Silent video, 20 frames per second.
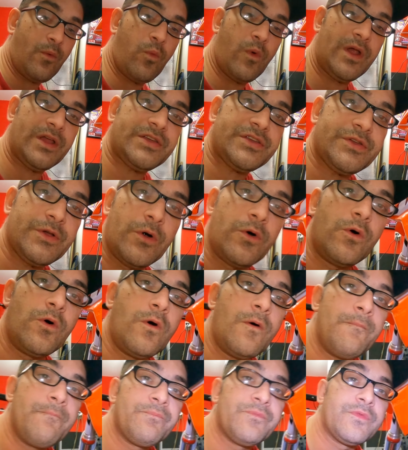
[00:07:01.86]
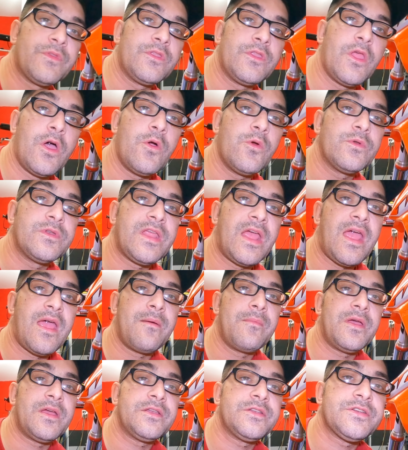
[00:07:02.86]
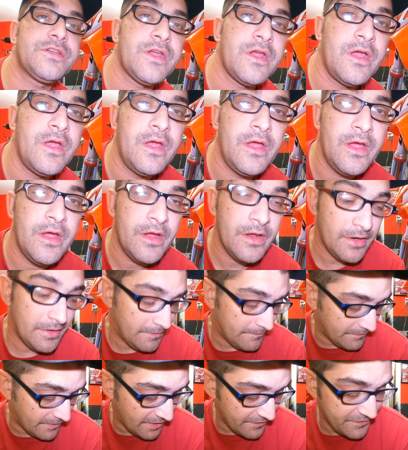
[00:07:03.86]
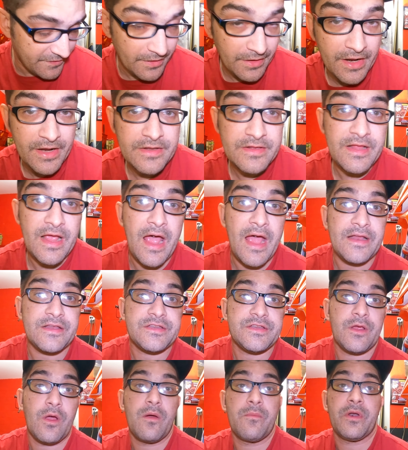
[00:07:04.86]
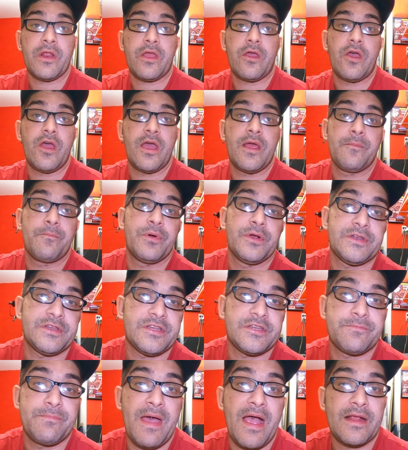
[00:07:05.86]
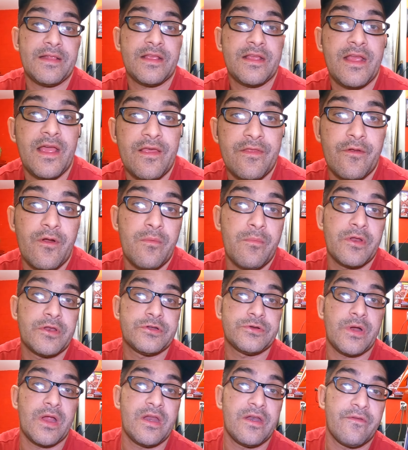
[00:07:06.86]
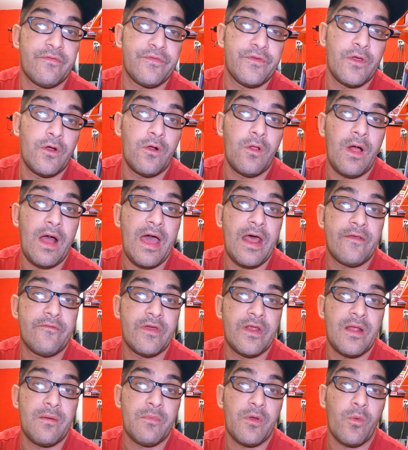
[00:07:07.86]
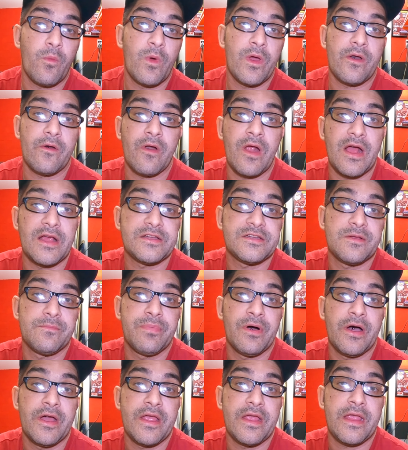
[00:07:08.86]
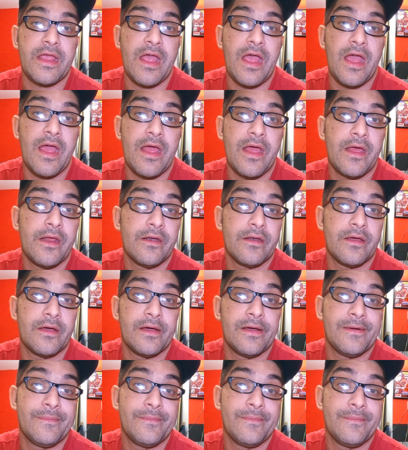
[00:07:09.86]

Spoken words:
whistle, no damage, nothing like that. So I'm gonna go ahead and put this back together. I'm gonna drain the fuel out of it. I'm gonna winterize the bike, and